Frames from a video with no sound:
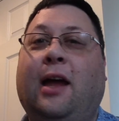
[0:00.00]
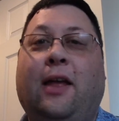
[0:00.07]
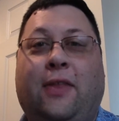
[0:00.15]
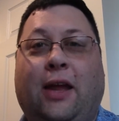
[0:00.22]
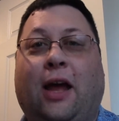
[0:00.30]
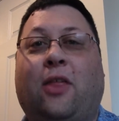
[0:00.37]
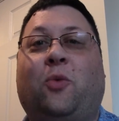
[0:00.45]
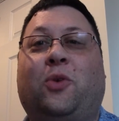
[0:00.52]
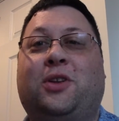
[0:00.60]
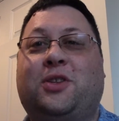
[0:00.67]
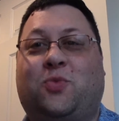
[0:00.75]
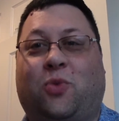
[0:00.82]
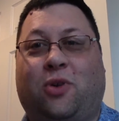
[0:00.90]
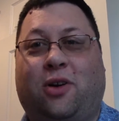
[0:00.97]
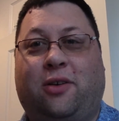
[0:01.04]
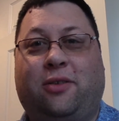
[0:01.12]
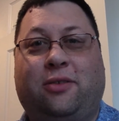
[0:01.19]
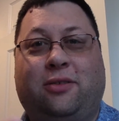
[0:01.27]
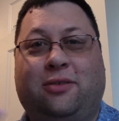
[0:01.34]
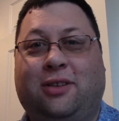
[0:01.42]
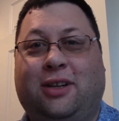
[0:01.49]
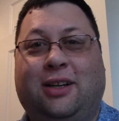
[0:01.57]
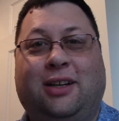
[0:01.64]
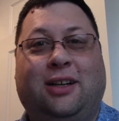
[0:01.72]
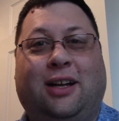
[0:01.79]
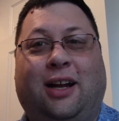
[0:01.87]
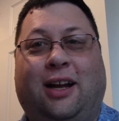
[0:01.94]
The other ones were
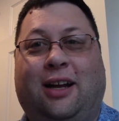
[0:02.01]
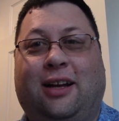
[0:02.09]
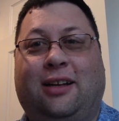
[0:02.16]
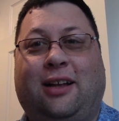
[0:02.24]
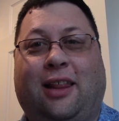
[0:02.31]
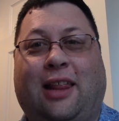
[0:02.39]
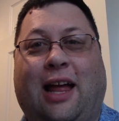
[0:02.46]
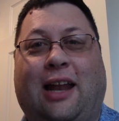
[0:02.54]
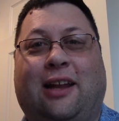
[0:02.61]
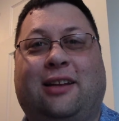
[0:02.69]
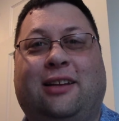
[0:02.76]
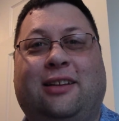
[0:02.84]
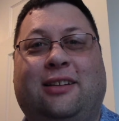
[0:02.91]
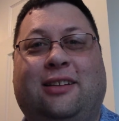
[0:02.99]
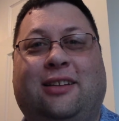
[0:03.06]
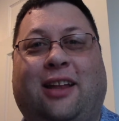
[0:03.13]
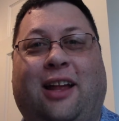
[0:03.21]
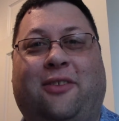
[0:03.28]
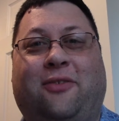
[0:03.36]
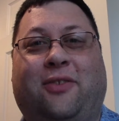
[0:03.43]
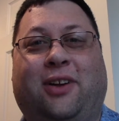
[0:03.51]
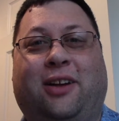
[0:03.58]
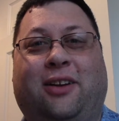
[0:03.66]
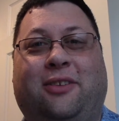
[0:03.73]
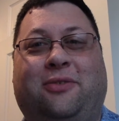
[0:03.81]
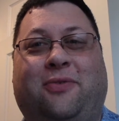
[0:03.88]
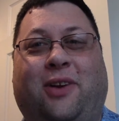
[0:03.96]
a lot
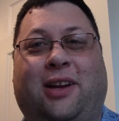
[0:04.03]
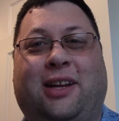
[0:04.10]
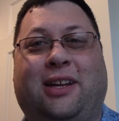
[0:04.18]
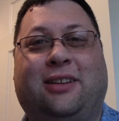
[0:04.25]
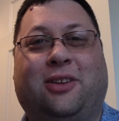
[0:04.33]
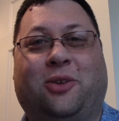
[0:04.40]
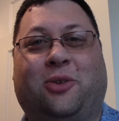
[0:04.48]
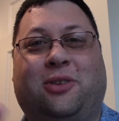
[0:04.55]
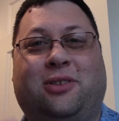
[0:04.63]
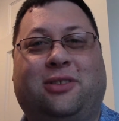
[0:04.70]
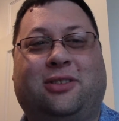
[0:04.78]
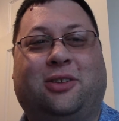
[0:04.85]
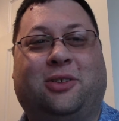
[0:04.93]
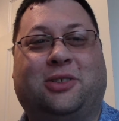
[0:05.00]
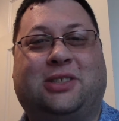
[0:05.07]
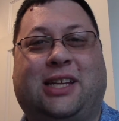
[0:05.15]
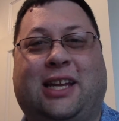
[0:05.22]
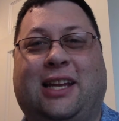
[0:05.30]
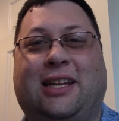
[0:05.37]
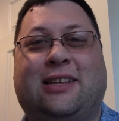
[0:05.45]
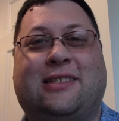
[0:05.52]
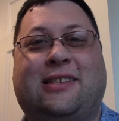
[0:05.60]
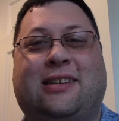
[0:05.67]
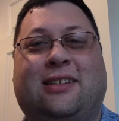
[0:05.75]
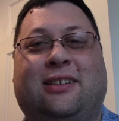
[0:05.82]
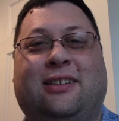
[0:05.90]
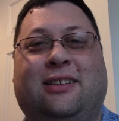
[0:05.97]
of funny little
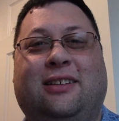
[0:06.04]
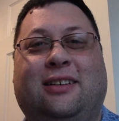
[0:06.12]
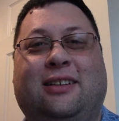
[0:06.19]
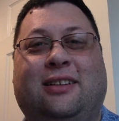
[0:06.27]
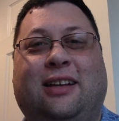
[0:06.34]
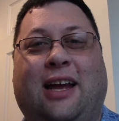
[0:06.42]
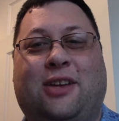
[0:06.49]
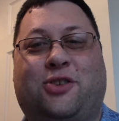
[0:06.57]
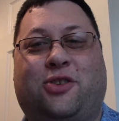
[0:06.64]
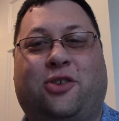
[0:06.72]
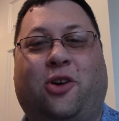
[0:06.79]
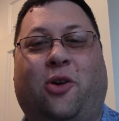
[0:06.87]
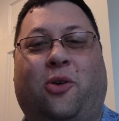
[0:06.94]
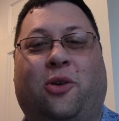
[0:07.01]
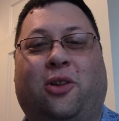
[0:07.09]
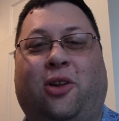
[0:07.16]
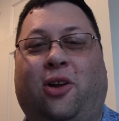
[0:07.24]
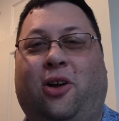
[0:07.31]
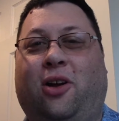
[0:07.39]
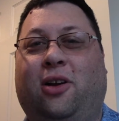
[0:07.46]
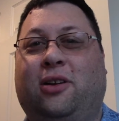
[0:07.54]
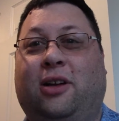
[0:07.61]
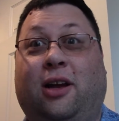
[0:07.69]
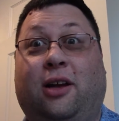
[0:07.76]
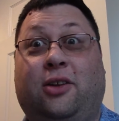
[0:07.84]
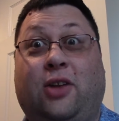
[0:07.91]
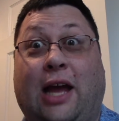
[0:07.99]
scenes as you're going
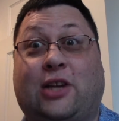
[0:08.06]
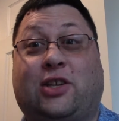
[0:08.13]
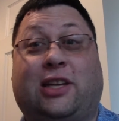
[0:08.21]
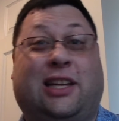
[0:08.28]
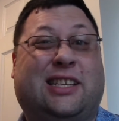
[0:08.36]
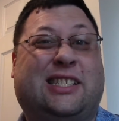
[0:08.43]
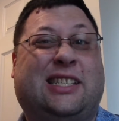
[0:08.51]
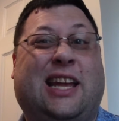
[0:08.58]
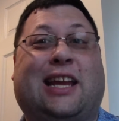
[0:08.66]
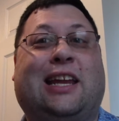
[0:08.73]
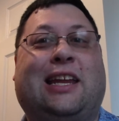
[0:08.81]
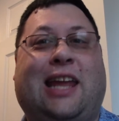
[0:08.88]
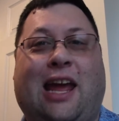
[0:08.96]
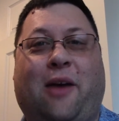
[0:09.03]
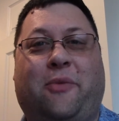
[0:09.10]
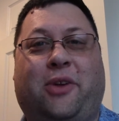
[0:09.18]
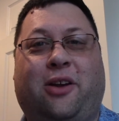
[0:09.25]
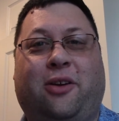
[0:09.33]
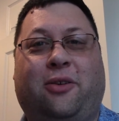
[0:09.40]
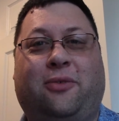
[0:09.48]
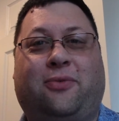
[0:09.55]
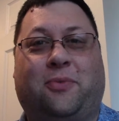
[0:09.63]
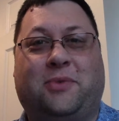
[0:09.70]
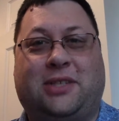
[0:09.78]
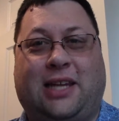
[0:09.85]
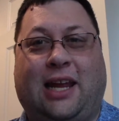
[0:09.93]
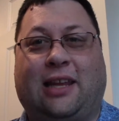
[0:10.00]
along. You actually get a second cameo from
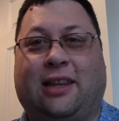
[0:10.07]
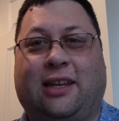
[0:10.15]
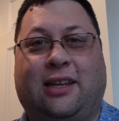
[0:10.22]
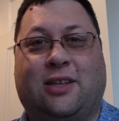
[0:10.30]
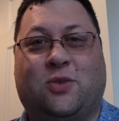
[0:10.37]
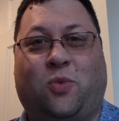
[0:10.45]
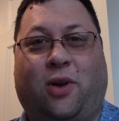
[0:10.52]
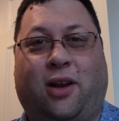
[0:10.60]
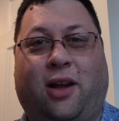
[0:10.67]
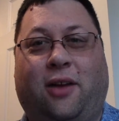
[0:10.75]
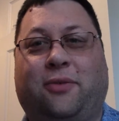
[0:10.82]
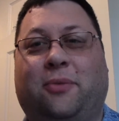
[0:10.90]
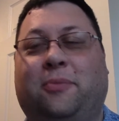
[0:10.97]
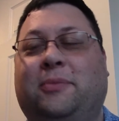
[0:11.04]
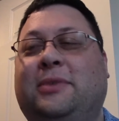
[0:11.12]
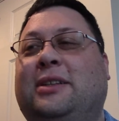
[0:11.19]
Stan Lee as one of them.